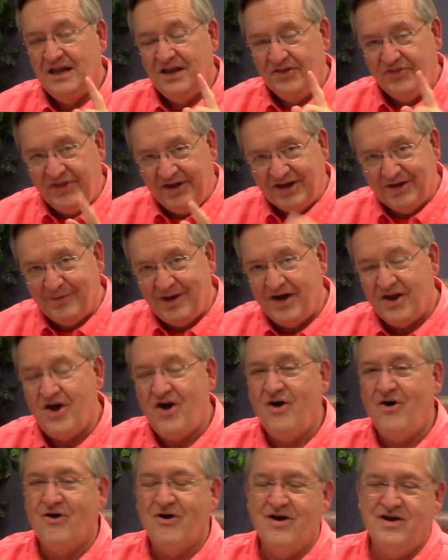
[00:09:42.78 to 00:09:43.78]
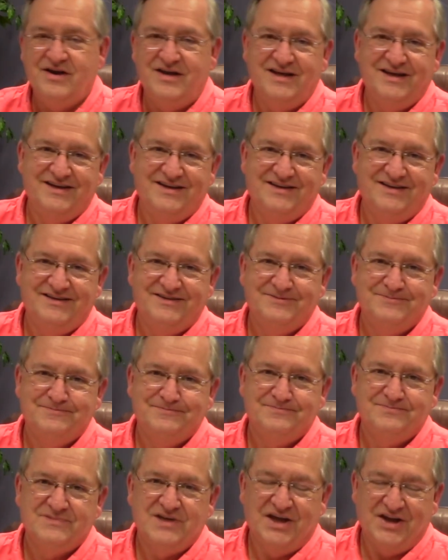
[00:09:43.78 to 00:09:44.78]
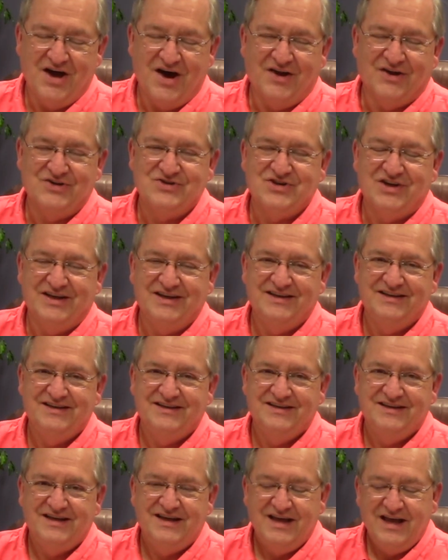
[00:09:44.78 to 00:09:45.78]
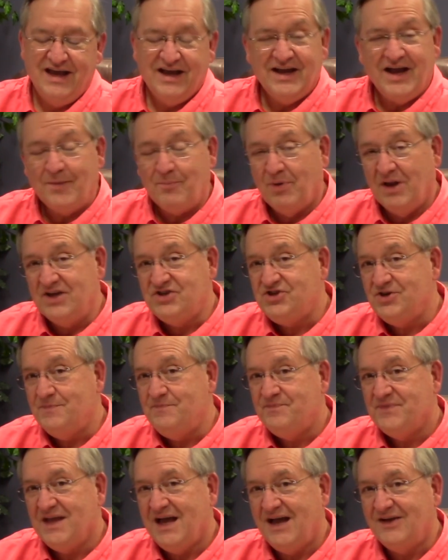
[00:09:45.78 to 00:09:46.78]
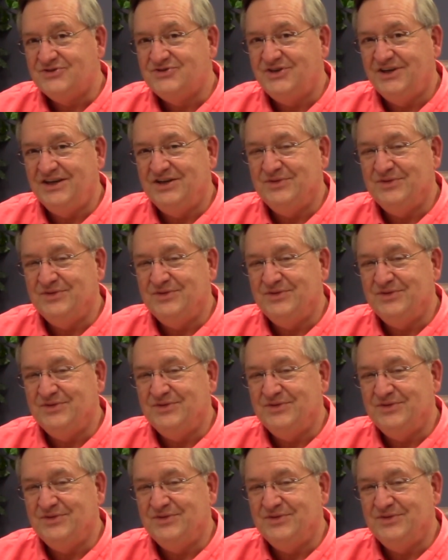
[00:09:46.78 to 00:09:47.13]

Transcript: Think about hard and honestly. God bless you. I'll see you